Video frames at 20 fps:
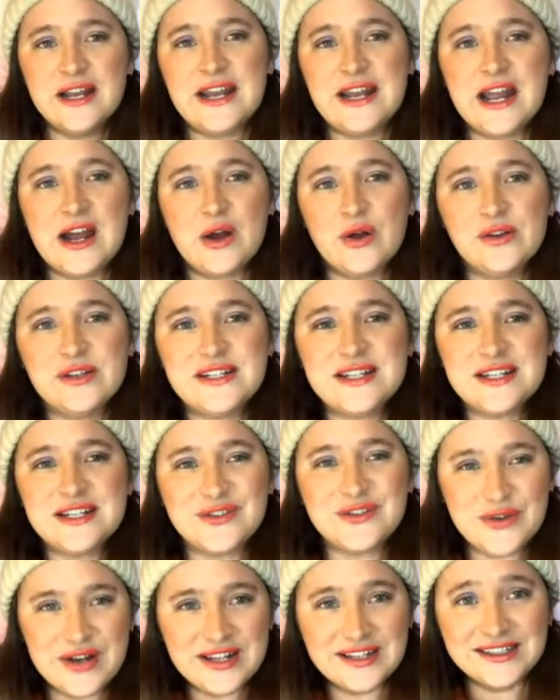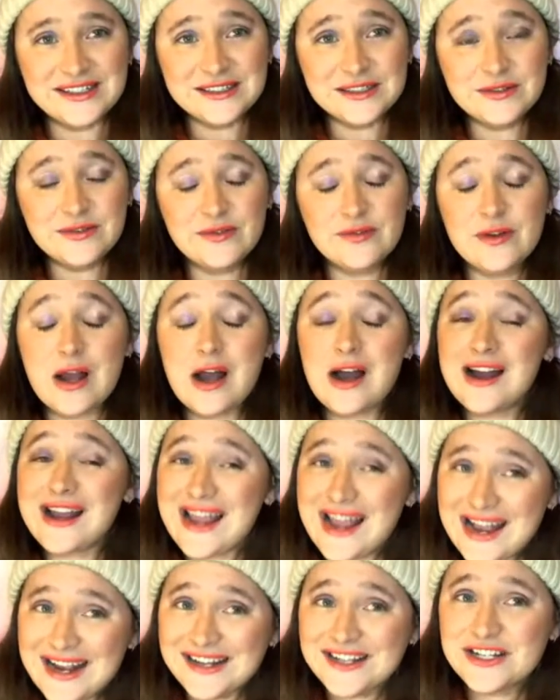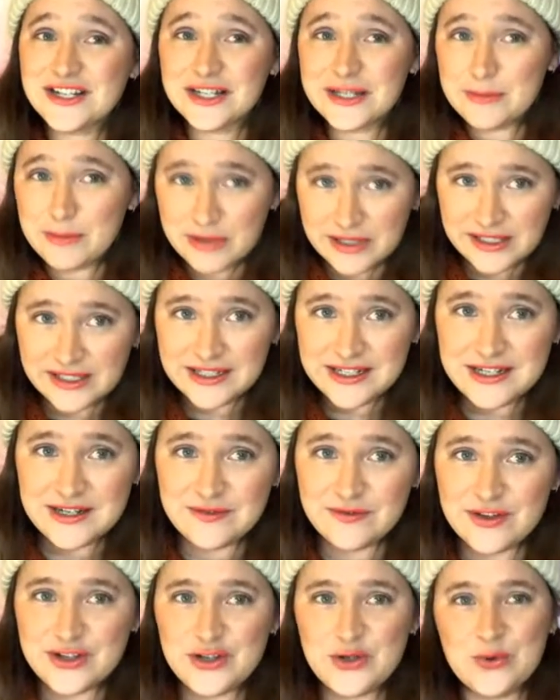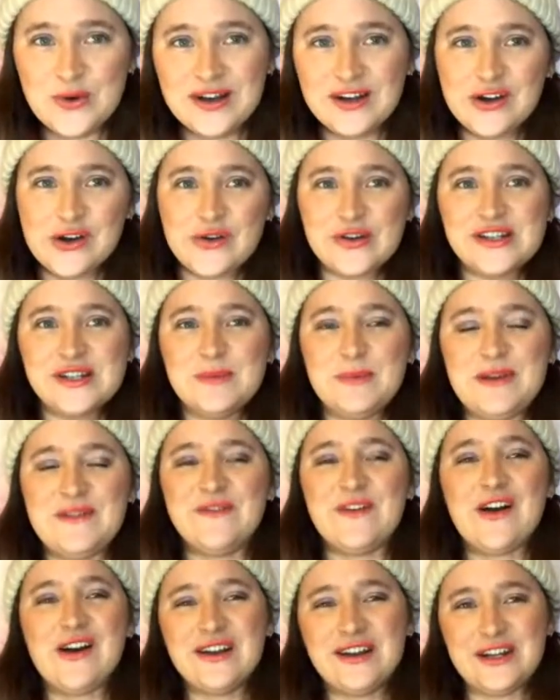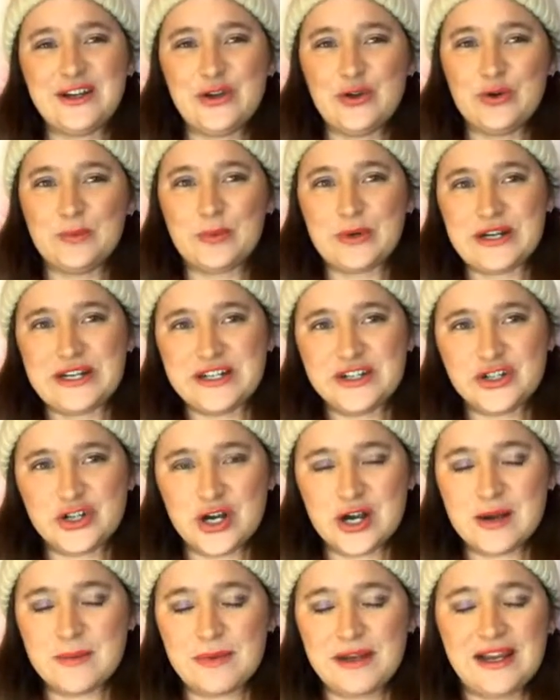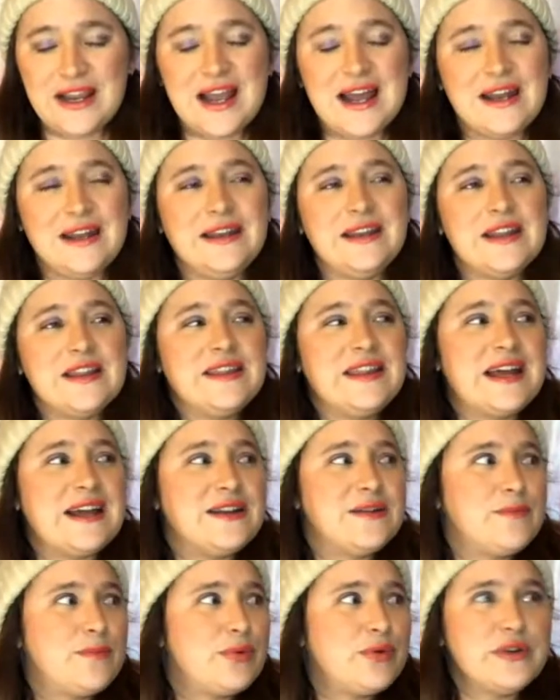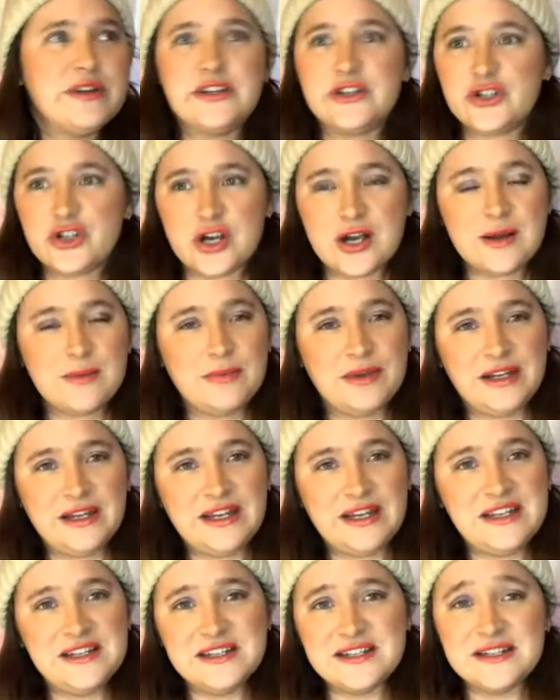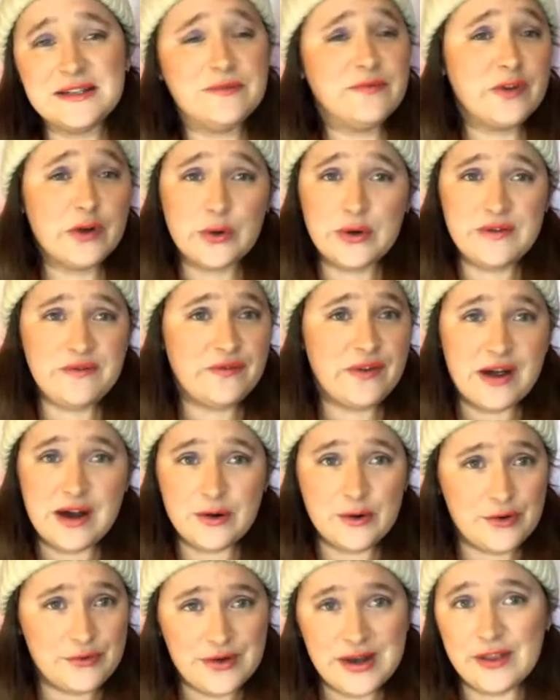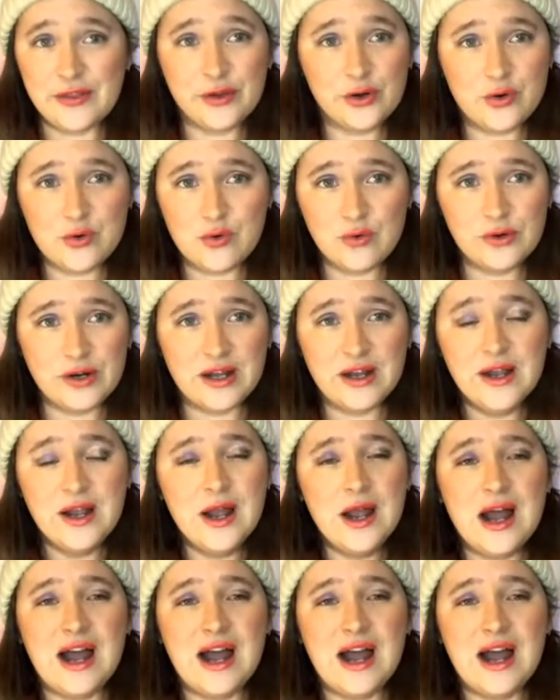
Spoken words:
Now, Cinderella, I actually believe that you are going to be finding your Prince Charming, and that Prince Charming isn't very far around the corner.